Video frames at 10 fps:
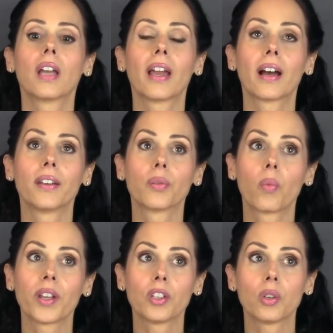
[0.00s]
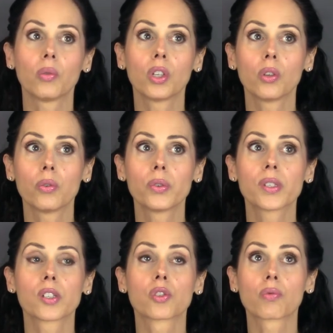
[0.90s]
And when you
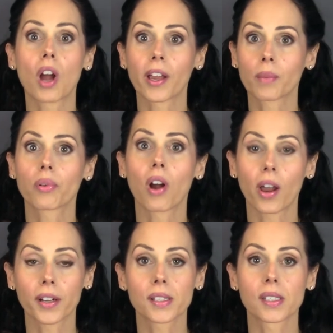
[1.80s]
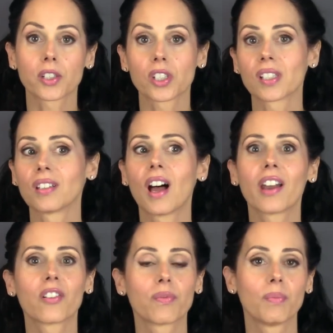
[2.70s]
use drying products such as a
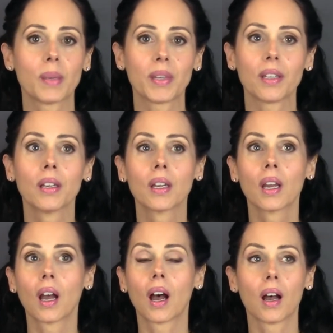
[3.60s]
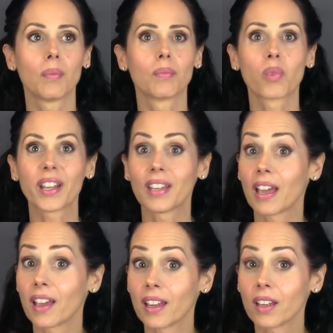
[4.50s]
lot of maybe um,
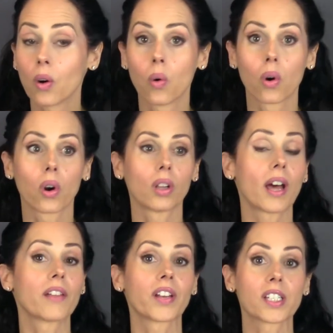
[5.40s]
retin-A or a lot of